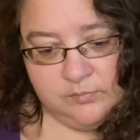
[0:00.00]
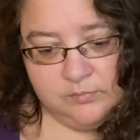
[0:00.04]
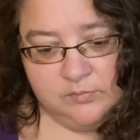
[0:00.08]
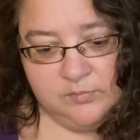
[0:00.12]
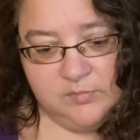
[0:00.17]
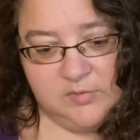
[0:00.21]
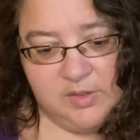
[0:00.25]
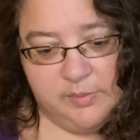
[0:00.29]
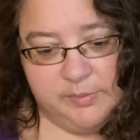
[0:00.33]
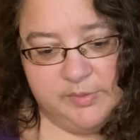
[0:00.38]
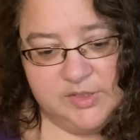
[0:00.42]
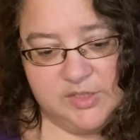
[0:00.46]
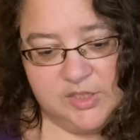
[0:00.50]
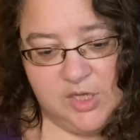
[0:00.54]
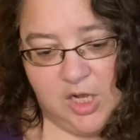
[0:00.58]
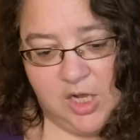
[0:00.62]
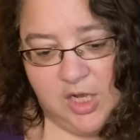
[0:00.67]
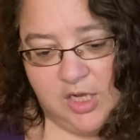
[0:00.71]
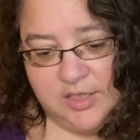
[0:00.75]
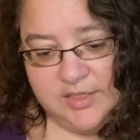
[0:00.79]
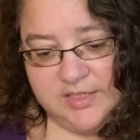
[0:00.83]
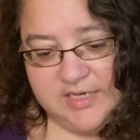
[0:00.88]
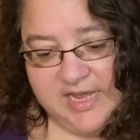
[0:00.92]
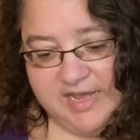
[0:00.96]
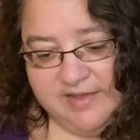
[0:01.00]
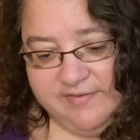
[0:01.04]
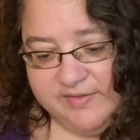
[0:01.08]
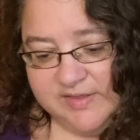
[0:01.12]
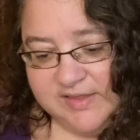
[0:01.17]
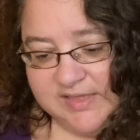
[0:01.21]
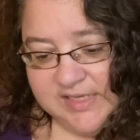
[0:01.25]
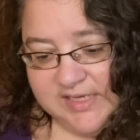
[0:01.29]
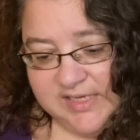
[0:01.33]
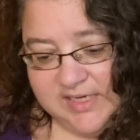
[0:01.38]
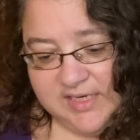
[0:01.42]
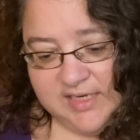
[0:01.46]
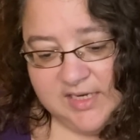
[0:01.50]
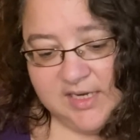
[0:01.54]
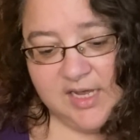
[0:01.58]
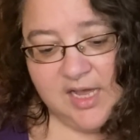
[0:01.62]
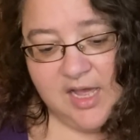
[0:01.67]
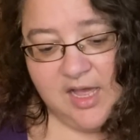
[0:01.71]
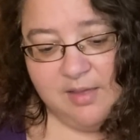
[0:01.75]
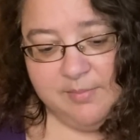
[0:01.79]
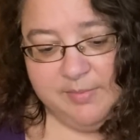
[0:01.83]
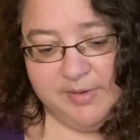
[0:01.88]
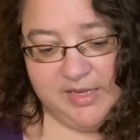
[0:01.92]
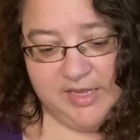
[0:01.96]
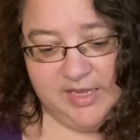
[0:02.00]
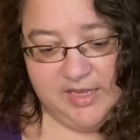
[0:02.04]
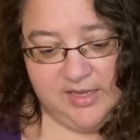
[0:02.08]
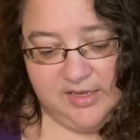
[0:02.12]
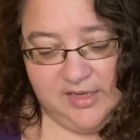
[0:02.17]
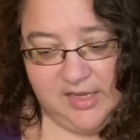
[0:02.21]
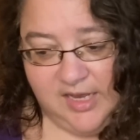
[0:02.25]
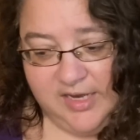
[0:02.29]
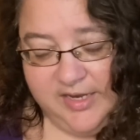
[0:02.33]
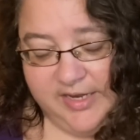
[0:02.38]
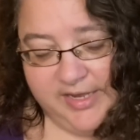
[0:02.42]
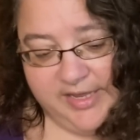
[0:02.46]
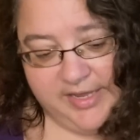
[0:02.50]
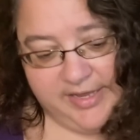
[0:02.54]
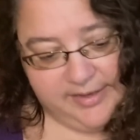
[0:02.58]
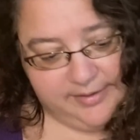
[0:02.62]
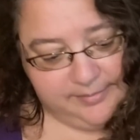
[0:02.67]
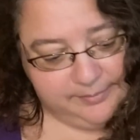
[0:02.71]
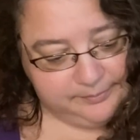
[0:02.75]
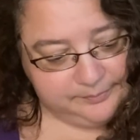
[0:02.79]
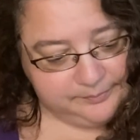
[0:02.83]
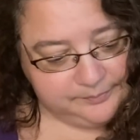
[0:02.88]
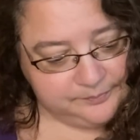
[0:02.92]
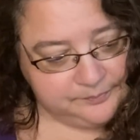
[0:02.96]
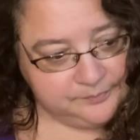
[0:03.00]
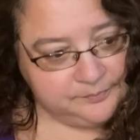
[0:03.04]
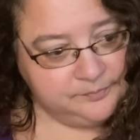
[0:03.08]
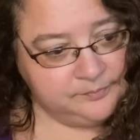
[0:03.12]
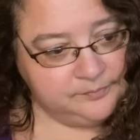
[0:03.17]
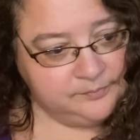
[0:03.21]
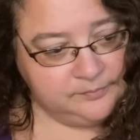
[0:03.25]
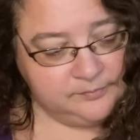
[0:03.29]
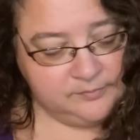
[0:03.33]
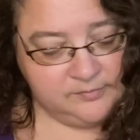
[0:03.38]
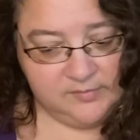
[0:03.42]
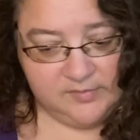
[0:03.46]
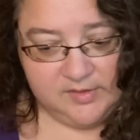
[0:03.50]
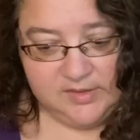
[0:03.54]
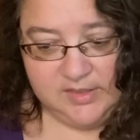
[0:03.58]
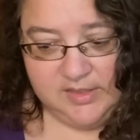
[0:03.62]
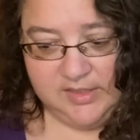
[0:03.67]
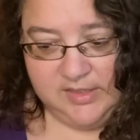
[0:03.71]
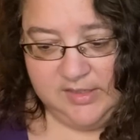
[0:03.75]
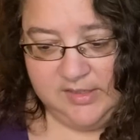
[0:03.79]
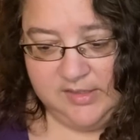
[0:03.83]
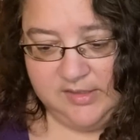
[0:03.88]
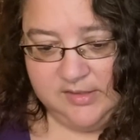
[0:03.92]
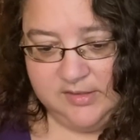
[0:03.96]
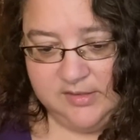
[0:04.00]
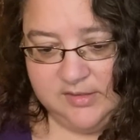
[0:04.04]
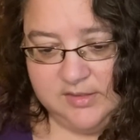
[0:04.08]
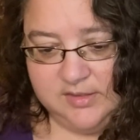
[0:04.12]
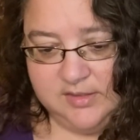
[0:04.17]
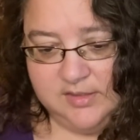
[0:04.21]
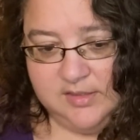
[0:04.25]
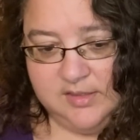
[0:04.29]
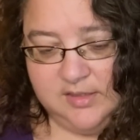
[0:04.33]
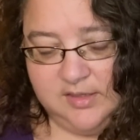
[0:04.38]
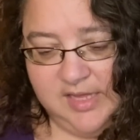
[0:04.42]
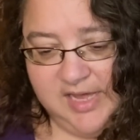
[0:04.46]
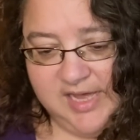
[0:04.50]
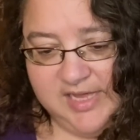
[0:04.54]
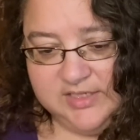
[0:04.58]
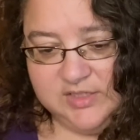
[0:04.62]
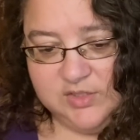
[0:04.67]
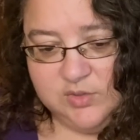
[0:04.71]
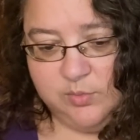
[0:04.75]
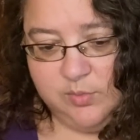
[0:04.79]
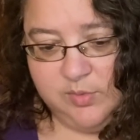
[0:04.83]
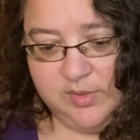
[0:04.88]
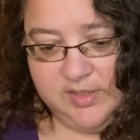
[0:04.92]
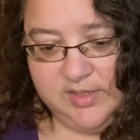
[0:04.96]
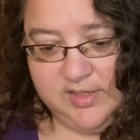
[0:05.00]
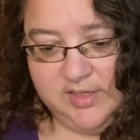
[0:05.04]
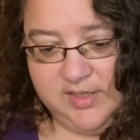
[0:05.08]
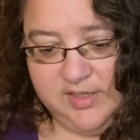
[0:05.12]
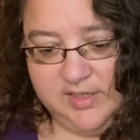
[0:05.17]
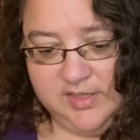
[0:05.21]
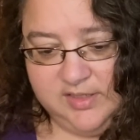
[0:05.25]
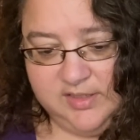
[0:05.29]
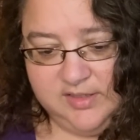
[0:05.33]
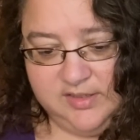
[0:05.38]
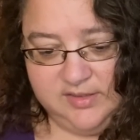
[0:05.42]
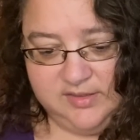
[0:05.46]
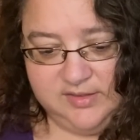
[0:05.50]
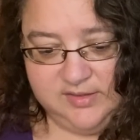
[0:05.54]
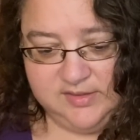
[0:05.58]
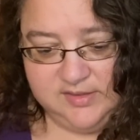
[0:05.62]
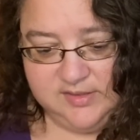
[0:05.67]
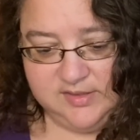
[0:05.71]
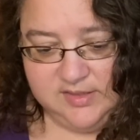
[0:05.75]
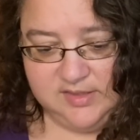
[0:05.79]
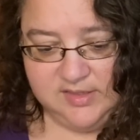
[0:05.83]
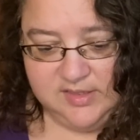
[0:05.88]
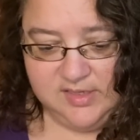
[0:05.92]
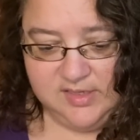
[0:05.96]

That one's called Eveline Cunningham. And the last one is